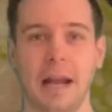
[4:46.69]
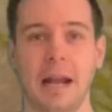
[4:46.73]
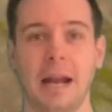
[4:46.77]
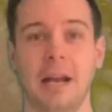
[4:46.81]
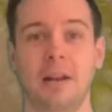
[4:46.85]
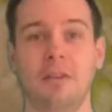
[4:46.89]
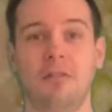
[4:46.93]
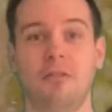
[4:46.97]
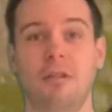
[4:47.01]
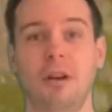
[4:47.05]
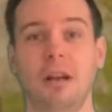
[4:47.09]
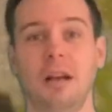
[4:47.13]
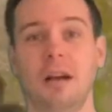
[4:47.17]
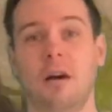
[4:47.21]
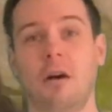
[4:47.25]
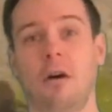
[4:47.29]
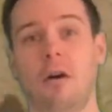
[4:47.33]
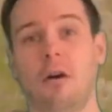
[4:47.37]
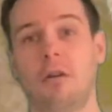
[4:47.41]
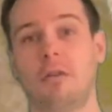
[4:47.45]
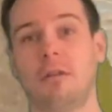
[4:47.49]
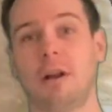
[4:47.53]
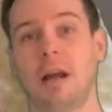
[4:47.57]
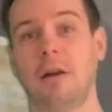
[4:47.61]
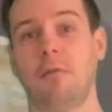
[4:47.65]
Entering a
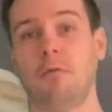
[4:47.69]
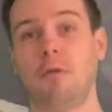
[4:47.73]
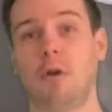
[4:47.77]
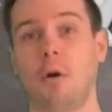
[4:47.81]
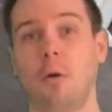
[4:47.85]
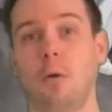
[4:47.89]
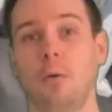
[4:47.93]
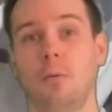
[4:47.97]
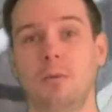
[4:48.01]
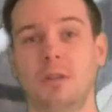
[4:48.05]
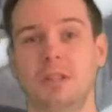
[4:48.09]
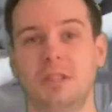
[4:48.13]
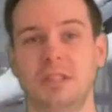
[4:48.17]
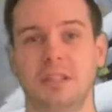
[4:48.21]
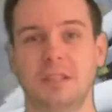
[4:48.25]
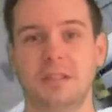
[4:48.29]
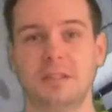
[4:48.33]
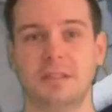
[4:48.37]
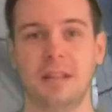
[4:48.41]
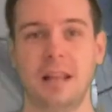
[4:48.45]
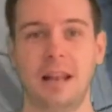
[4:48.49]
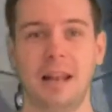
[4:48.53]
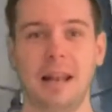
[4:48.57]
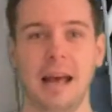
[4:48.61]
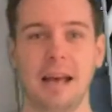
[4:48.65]
hardline roll, which is
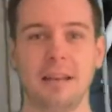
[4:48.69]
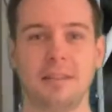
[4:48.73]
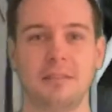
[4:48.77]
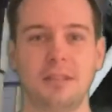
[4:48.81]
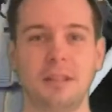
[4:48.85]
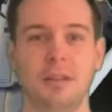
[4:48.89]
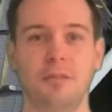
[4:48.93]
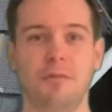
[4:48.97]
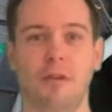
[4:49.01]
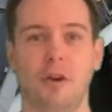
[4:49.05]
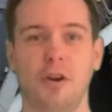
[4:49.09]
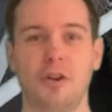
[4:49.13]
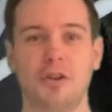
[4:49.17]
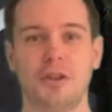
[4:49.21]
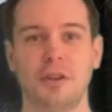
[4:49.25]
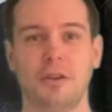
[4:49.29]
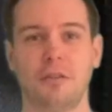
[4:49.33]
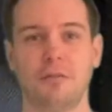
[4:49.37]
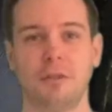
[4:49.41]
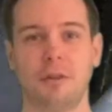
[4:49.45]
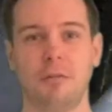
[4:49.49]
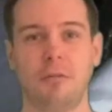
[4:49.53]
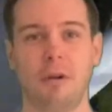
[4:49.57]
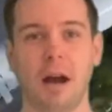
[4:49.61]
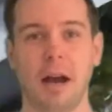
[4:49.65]
the last inversion
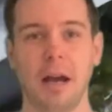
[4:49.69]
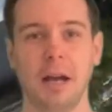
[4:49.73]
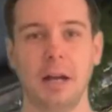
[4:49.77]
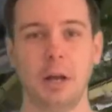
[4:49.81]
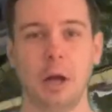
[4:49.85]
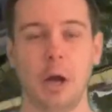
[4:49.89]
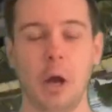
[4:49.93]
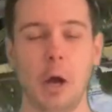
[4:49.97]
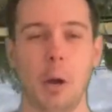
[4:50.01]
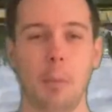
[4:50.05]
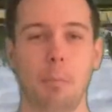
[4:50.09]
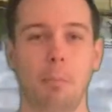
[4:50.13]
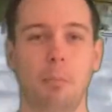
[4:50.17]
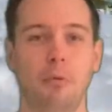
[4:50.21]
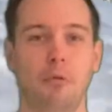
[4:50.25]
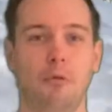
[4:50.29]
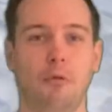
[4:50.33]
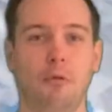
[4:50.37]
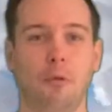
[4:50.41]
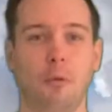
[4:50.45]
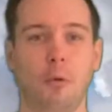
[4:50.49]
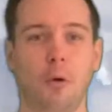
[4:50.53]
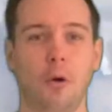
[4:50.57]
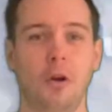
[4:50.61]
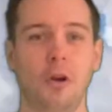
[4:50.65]
of the ride,
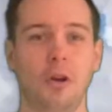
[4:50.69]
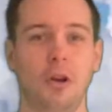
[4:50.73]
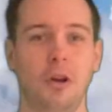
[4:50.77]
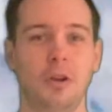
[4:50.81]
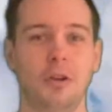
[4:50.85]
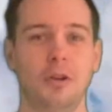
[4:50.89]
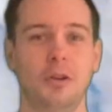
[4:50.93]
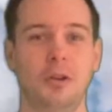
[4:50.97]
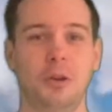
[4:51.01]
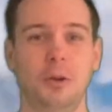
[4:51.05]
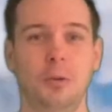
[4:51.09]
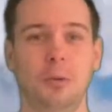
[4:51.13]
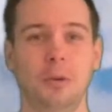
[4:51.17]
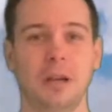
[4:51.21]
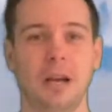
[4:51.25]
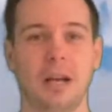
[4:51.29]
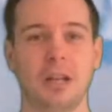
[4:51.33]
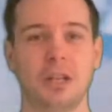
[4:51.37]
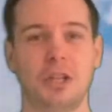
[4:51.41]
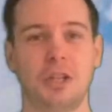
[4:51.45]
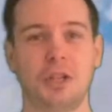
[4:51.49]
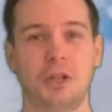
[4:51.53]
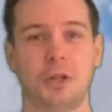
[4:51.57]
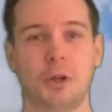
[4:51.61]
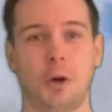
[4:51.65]
before doing a
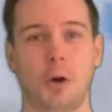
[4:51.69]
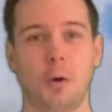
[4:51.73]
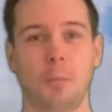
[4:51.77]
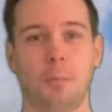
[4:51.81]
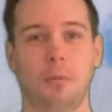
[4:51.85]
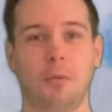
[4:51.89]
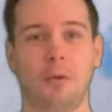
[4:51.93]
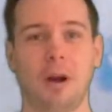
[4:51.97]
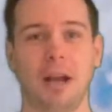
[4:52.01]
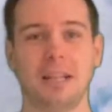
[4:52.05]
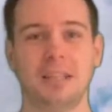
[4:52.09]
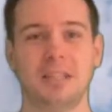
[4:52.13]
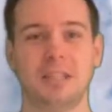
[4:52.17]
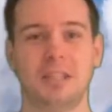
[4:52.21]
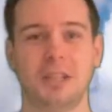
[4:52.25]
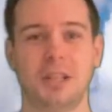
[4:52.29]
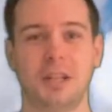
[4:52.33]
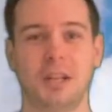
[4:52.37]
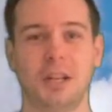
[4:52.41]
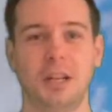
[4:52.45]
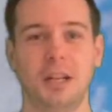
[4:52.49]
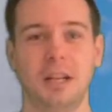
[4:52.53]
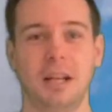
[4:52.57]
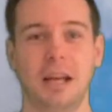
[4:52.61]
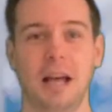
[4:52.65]
sharp right
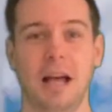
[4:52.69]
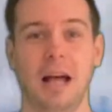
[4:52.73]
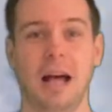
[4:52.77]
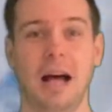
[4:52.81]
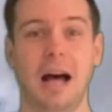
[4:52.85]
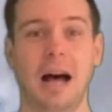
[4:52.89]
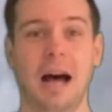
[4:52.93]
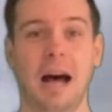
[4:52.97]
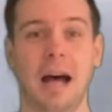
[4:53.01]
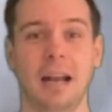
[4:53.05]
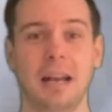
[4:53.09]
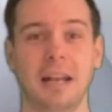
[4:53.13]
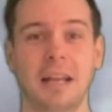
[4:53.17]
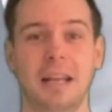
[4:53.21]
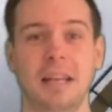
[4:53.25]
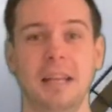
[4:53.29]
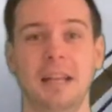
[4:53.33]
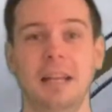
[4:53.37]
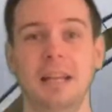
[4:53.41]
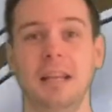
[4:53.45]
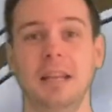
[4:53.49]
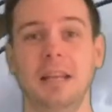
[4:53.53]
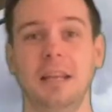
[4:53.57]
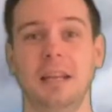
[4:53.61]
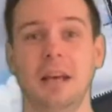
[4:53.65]
turn and
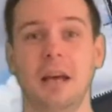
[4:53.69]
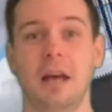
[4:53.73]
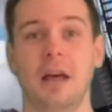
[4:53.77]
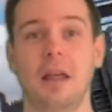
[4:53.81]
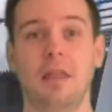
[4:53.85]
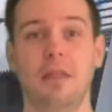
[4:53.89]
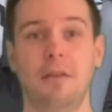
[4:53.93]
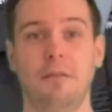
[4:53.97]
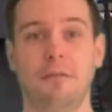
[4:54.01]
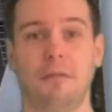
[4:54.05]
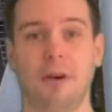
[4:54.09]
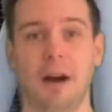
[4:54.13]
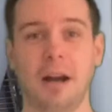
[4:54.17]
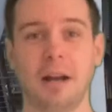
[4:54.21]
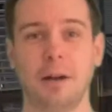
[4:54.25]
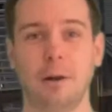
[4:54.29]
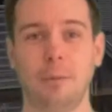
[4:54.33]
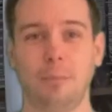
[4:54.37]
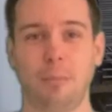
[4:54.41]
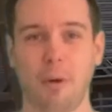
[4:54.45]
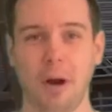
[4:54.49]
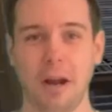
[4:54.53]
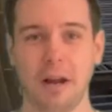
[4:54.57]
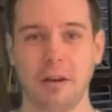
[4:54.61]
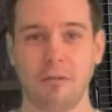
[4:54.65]
hitting the final
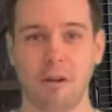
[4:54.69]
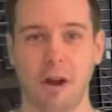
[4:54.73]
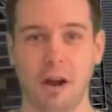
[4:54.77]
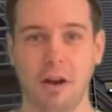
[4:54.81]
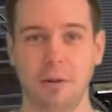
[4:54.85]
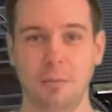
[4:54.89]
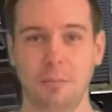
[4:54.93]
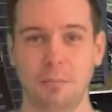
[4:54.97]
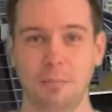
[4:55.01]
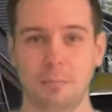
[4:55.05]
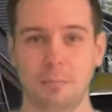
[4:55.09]
brake run.